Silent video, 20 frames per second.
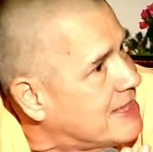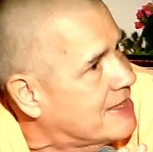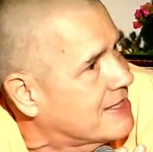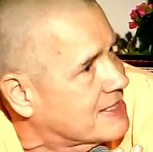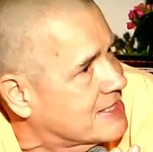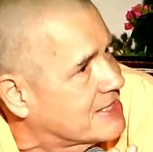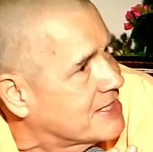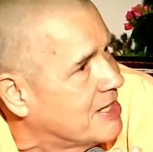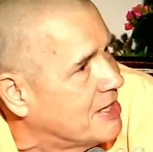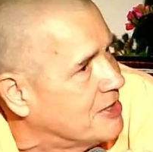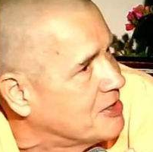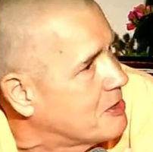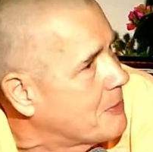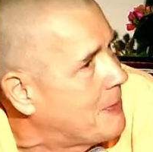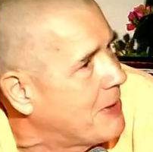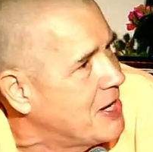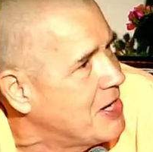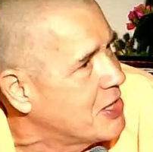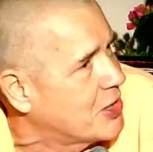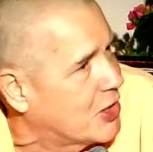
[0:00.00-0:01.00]
son,
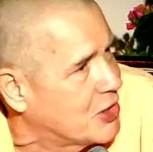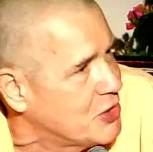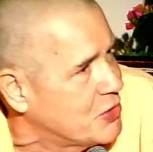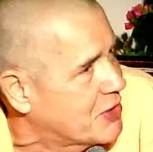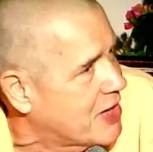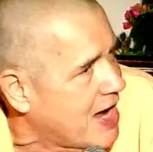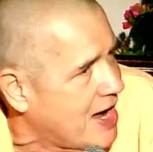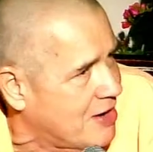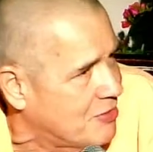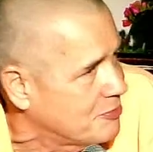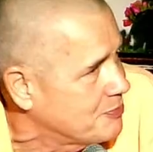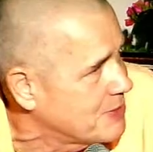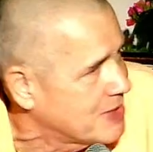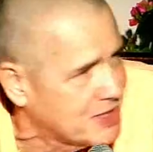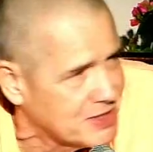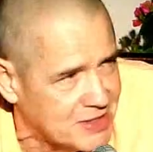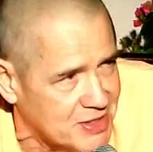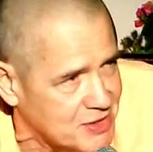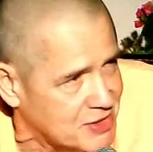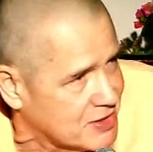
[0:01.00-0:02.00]
depending on your count, because
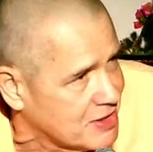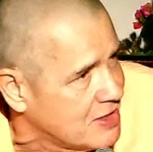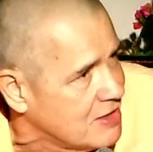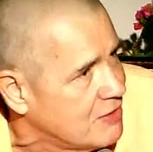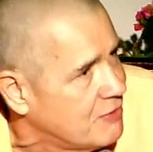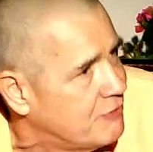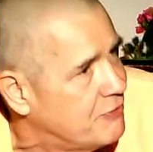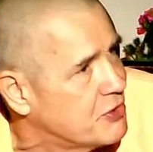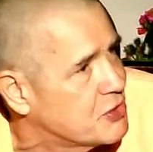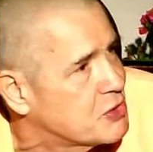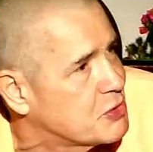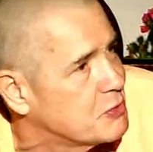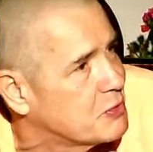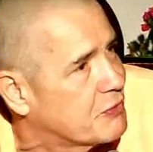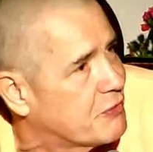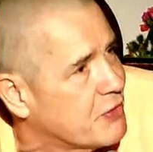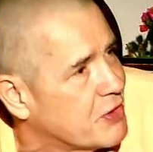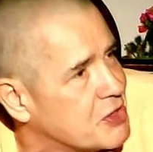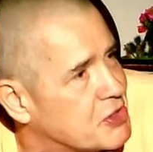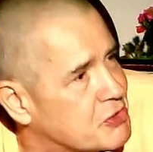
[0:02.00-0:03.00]
this Vishnu is
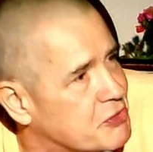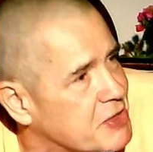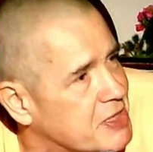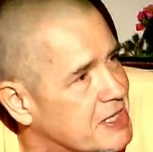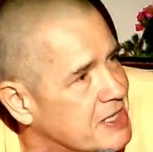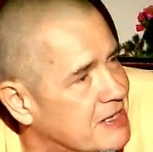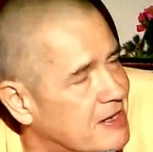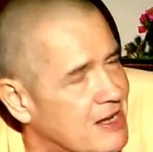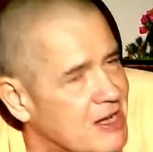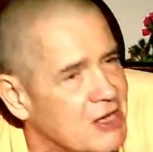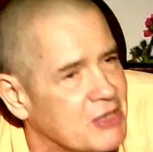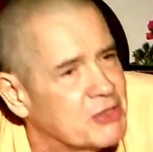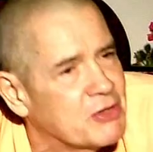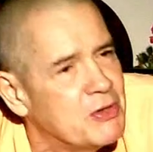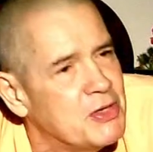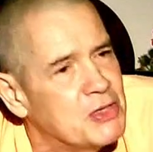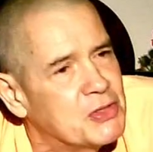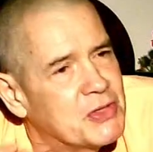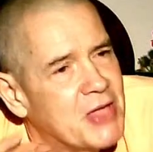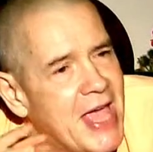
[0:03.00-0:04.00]
very tricky. So he
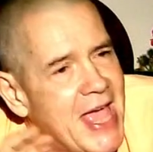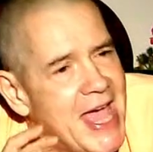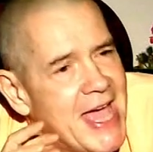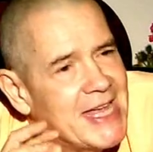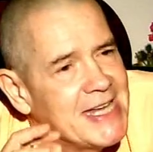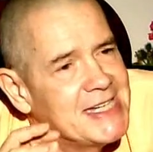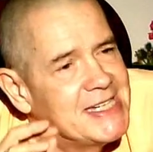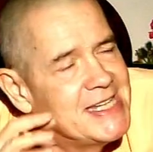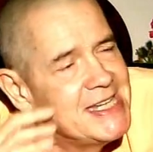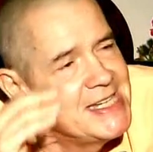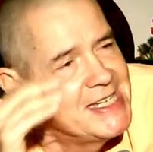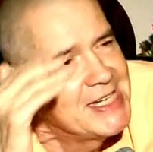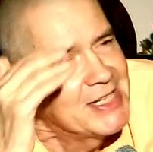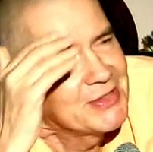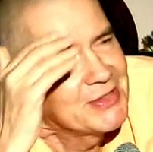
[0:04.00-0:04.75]
used to add details